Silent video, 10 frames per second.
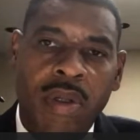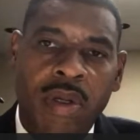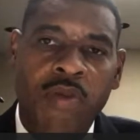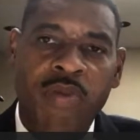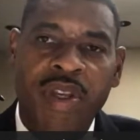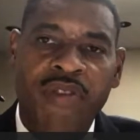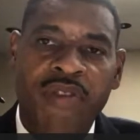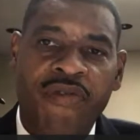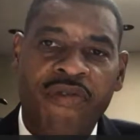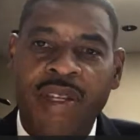Don't be
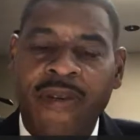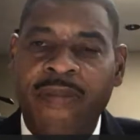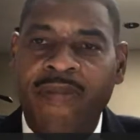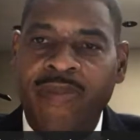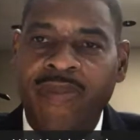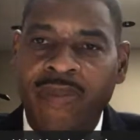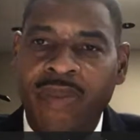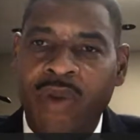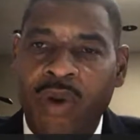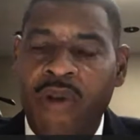afraid
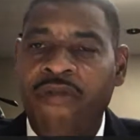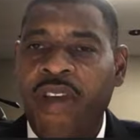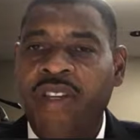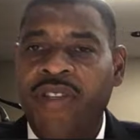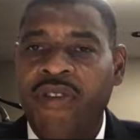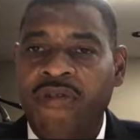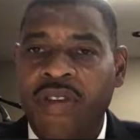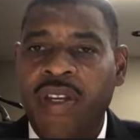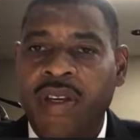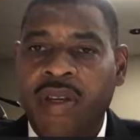or face your
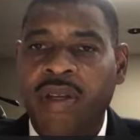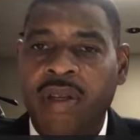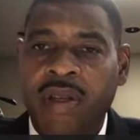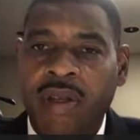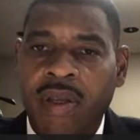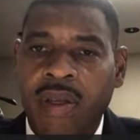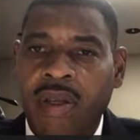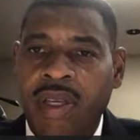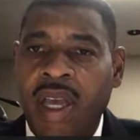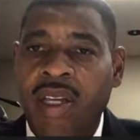fear.
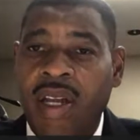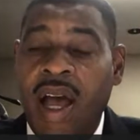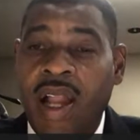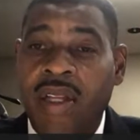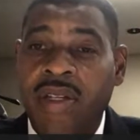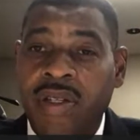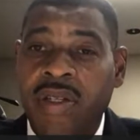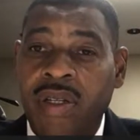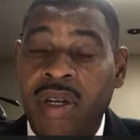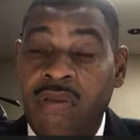Gain
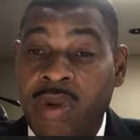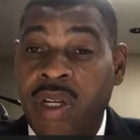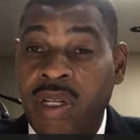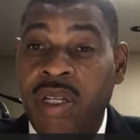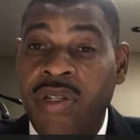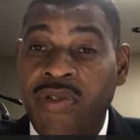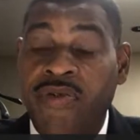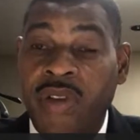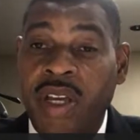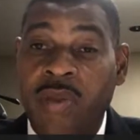knowledge of what it is you
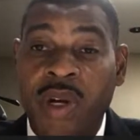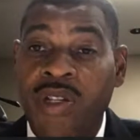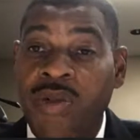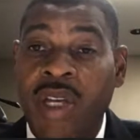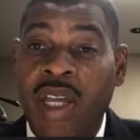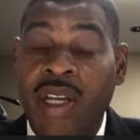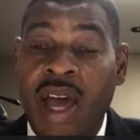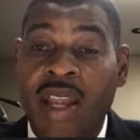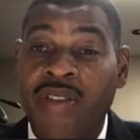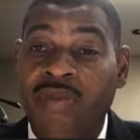fear. Once you gain
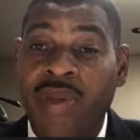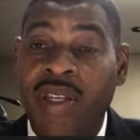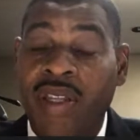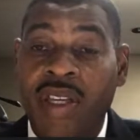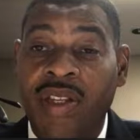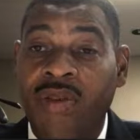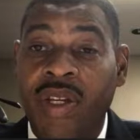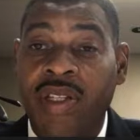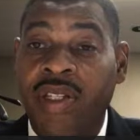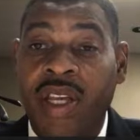knowledge of many things,
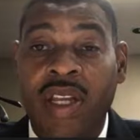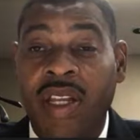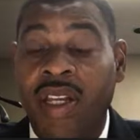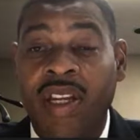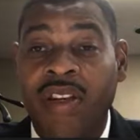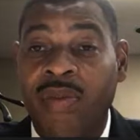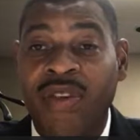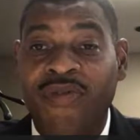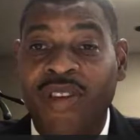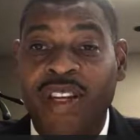you understand there ain't nothing to
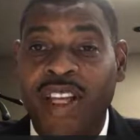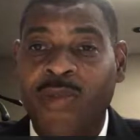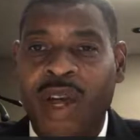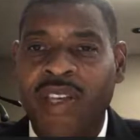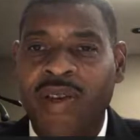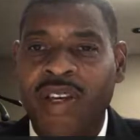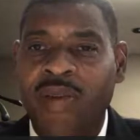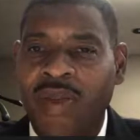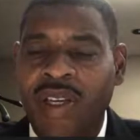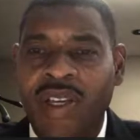be feared. That's why your
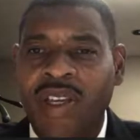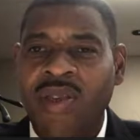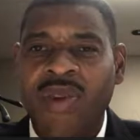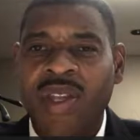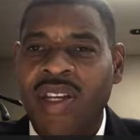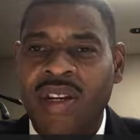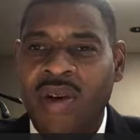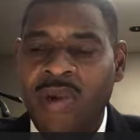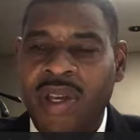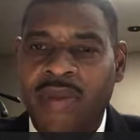enemy, you need to
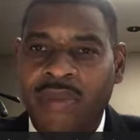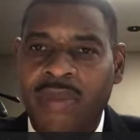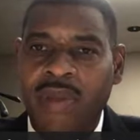know him.